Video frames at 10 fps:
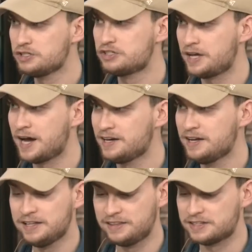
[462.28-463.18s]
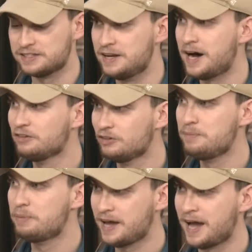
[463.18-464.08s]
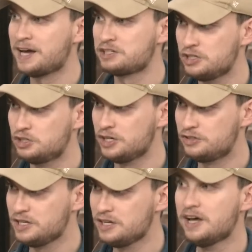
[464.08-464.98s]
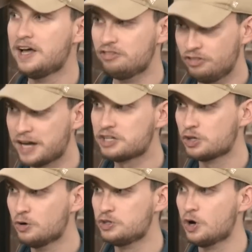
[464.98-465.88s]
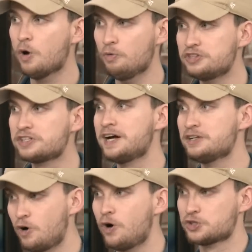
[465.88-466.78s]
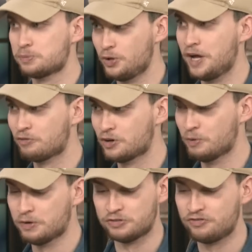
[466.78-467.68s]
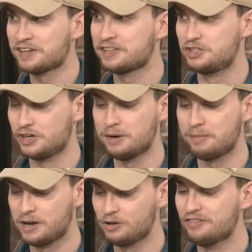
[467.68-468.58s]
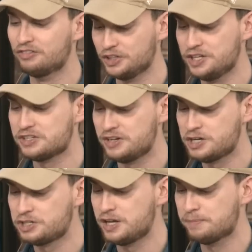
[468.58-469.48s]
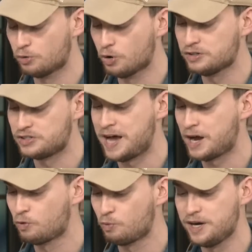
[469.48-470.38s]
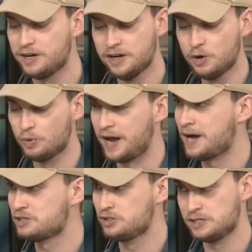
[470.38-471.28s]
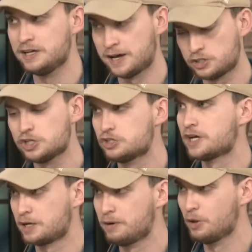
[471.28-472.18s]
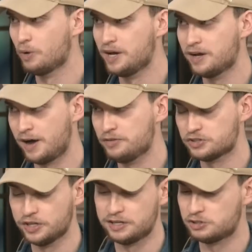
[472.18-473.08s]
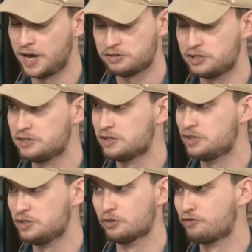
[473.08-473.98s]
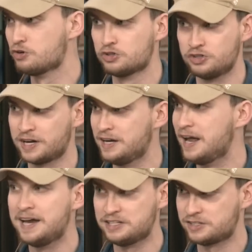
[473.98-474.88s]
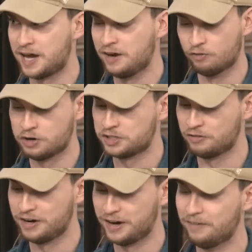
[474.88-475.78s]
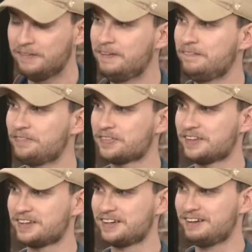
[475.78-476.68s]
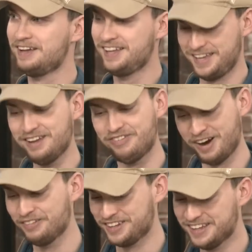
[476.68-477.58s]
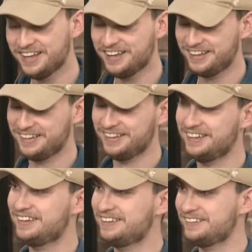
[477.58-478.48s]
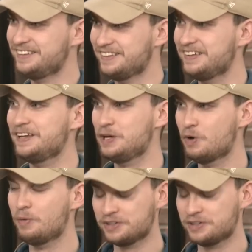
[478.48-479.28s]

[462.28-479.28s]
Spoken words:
stat that is not led by Ashton Ginty, that shows you, this guy is also playing really well. So the fact that Jeremiah Love leads the nation in broken tackle rate when Ashton Ginty's second, by the way, obviously, because Ashton Ginty is either first or second in any stat in rushing. He's probably offended that he's second now that you said that. He's going to try to be first after next week. He will be.